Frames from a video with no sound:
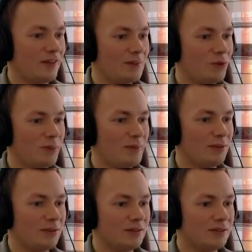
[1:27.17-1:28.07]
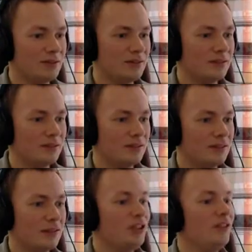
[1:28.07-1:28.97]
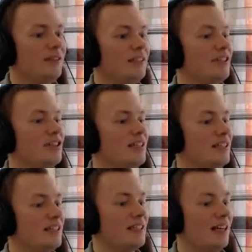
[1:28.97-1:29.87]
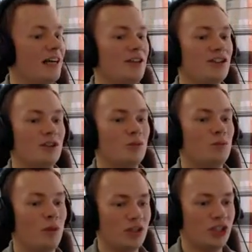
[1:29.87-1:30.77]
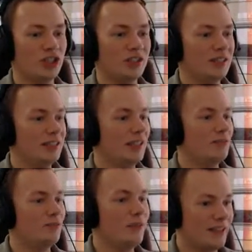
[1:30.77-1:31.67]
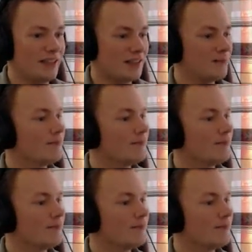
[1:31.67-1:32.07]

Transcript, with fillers: I infect more people? No, I think it just starts like that. I just gotta watch and wait.